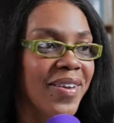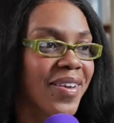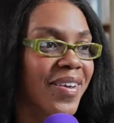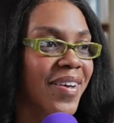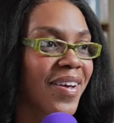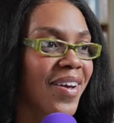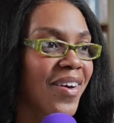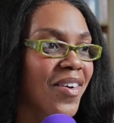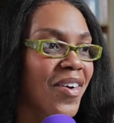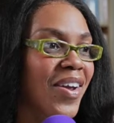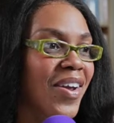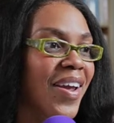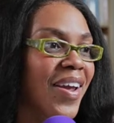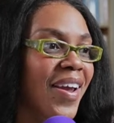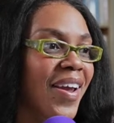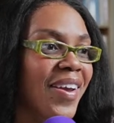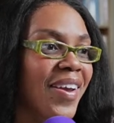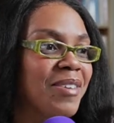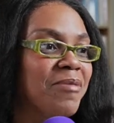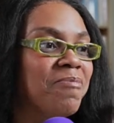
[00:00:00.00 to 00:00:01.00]

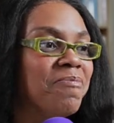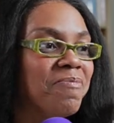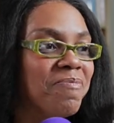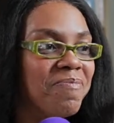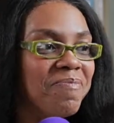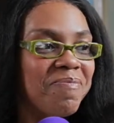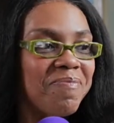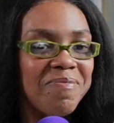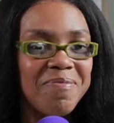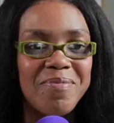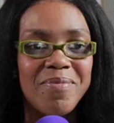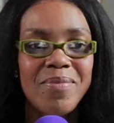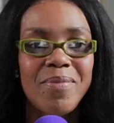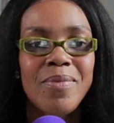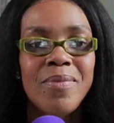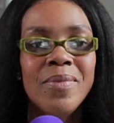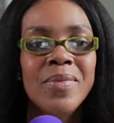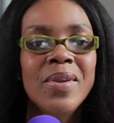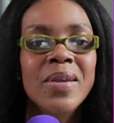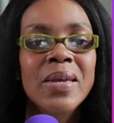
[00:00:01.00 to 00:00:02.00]
Okay.
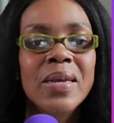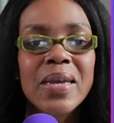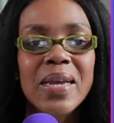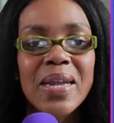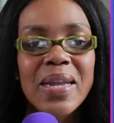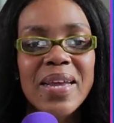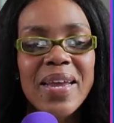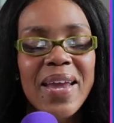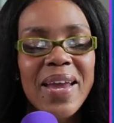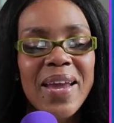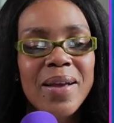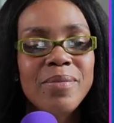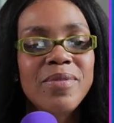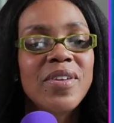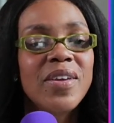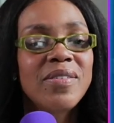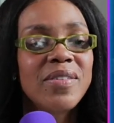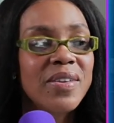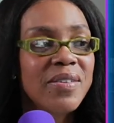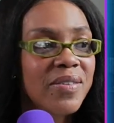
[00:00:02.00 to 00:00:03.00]
Killer Cam
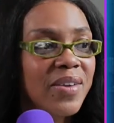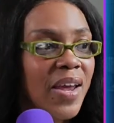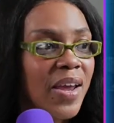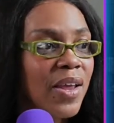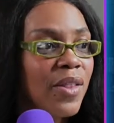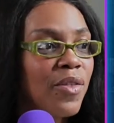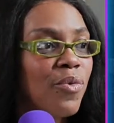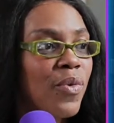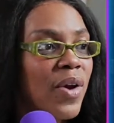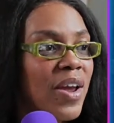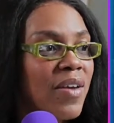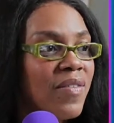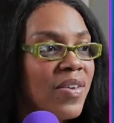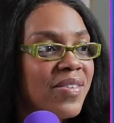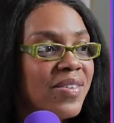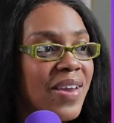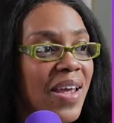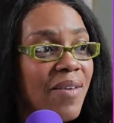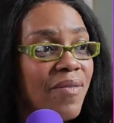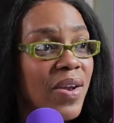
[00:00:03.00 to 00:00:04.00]
says he's taking the Ravens.
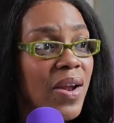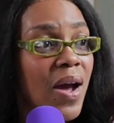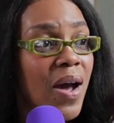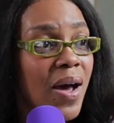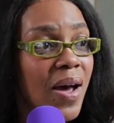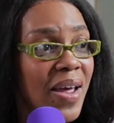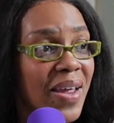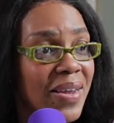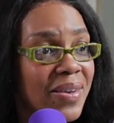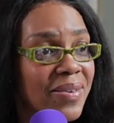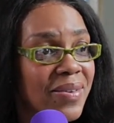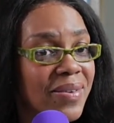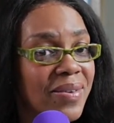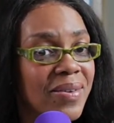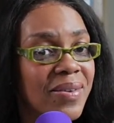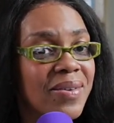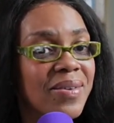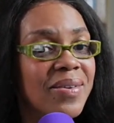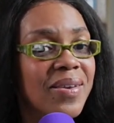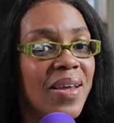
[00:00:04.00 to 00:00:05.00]
David Hunt
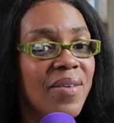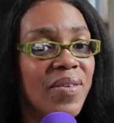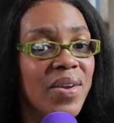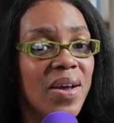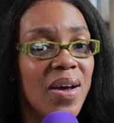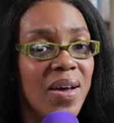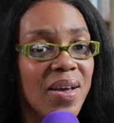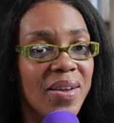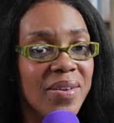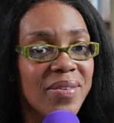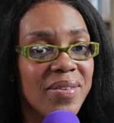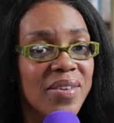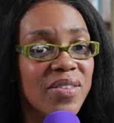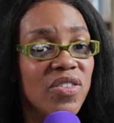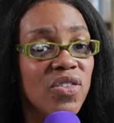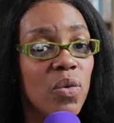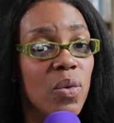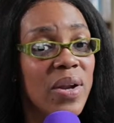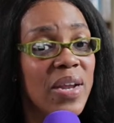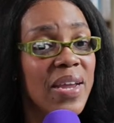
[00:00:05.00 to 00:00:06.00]
says
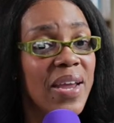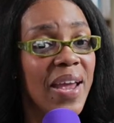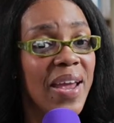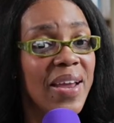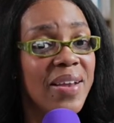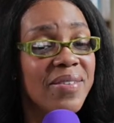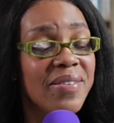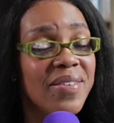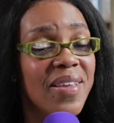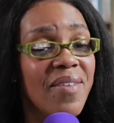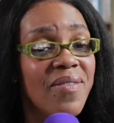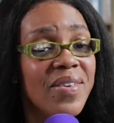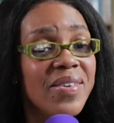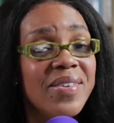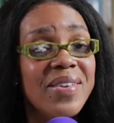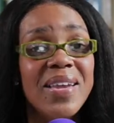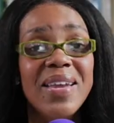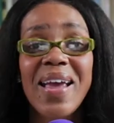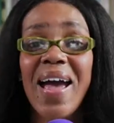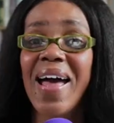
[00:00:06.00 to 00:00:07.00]

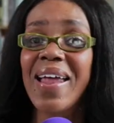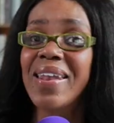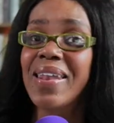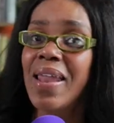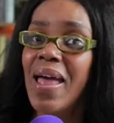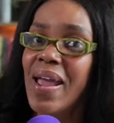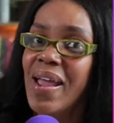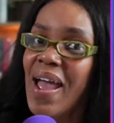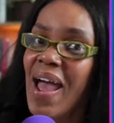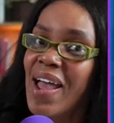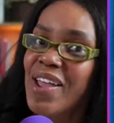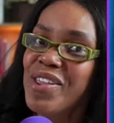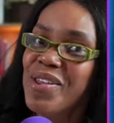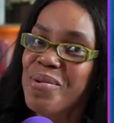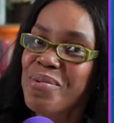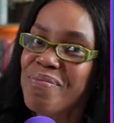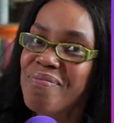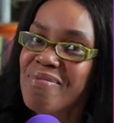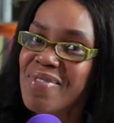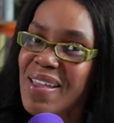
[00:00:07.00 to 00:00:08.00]
28-17. I like how
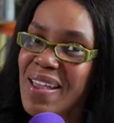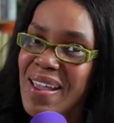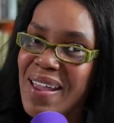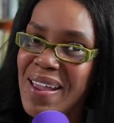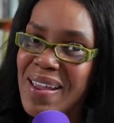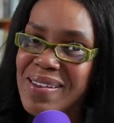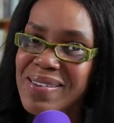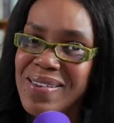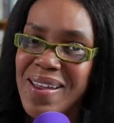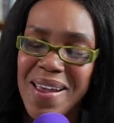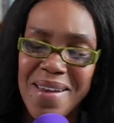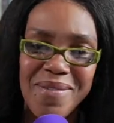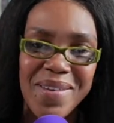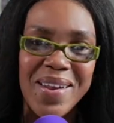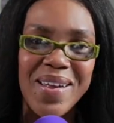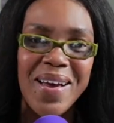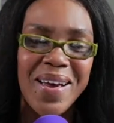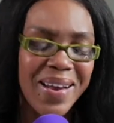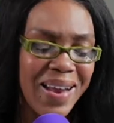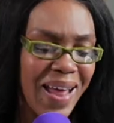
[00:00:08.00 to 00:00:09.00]
you think, David
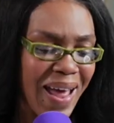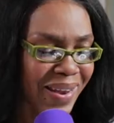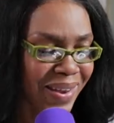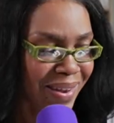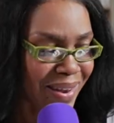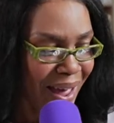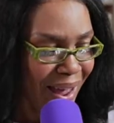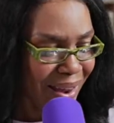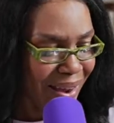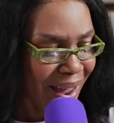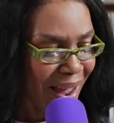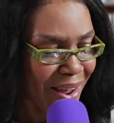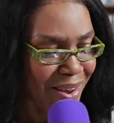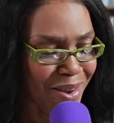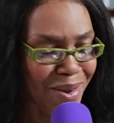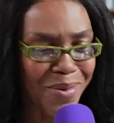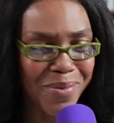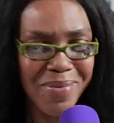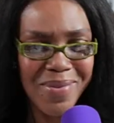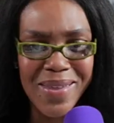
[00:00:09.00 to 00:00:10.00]
Hunt. I like how
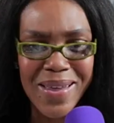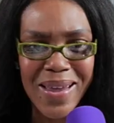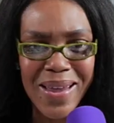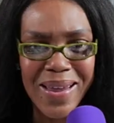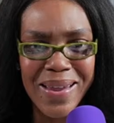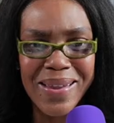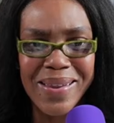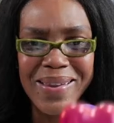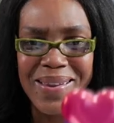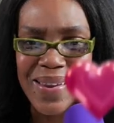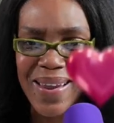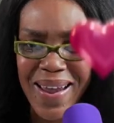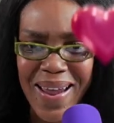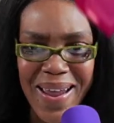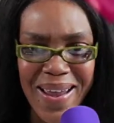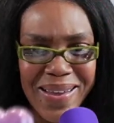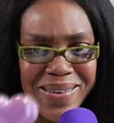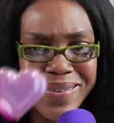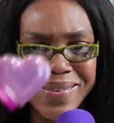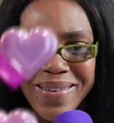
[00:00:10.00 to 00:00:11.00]
you think.
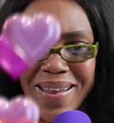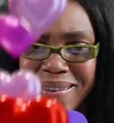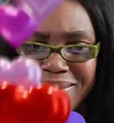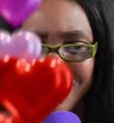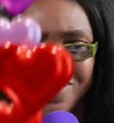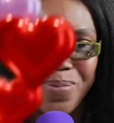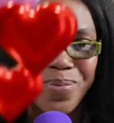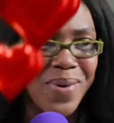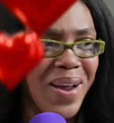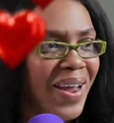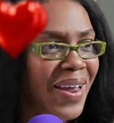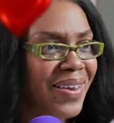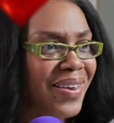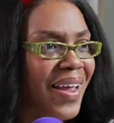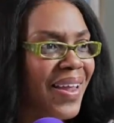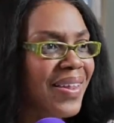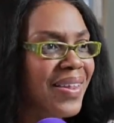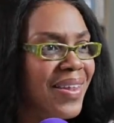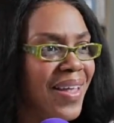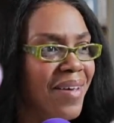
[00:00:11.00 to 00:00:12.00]
Yes, that's right. I
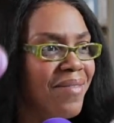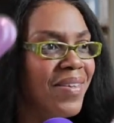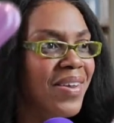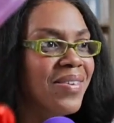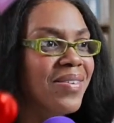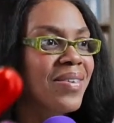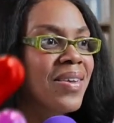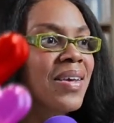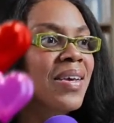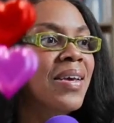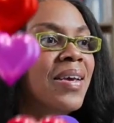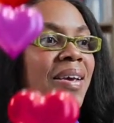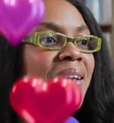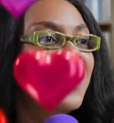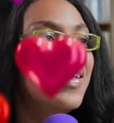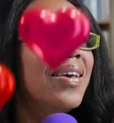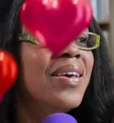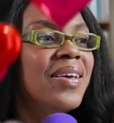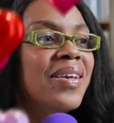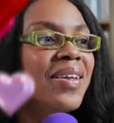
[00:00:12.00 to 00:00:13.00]
love it.
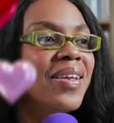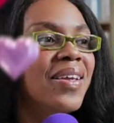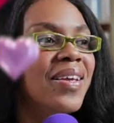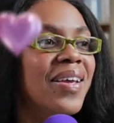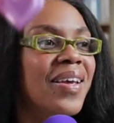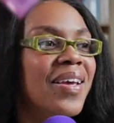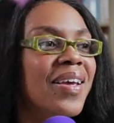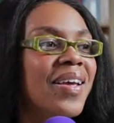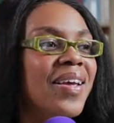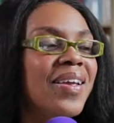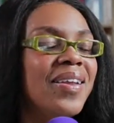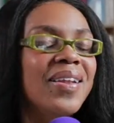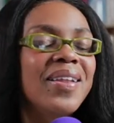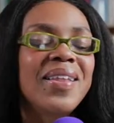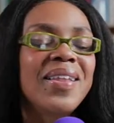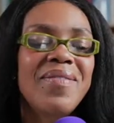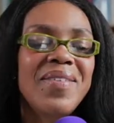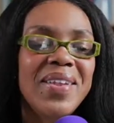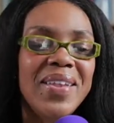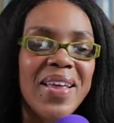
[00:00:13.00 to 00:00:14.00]

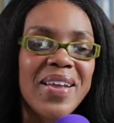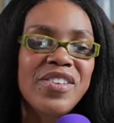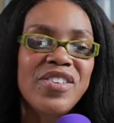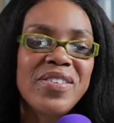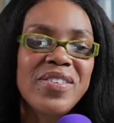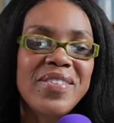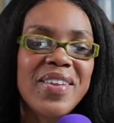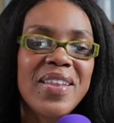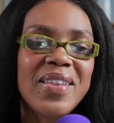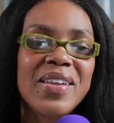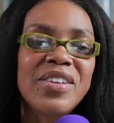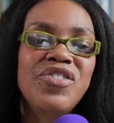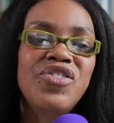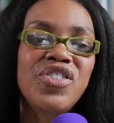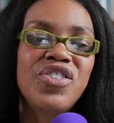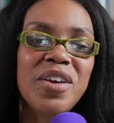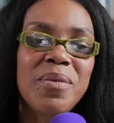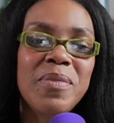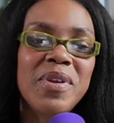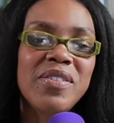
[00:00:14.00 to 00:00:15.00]
Living Legend said that
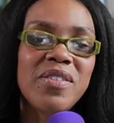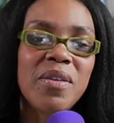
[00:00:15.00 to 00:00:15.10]
Jim is a